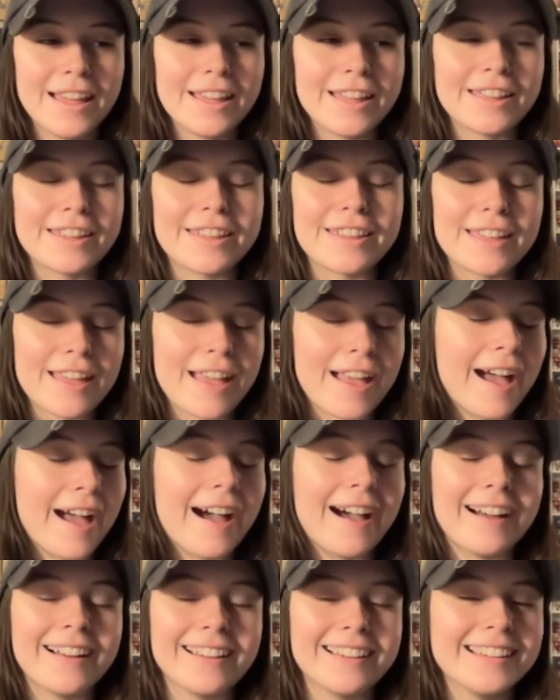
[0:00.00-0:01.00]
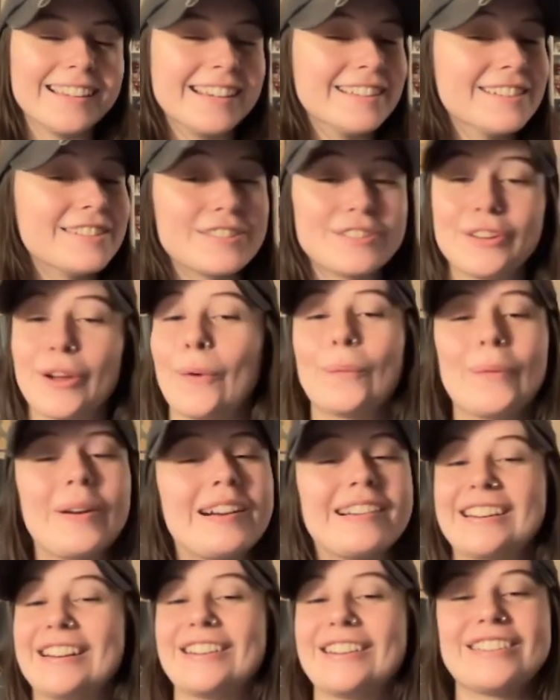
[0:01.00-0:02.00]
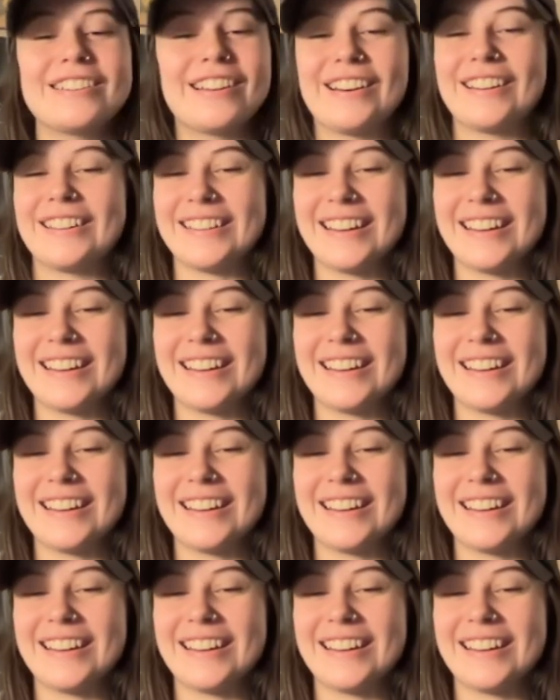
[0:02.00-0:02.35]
Yeah, and it's nowhere near done.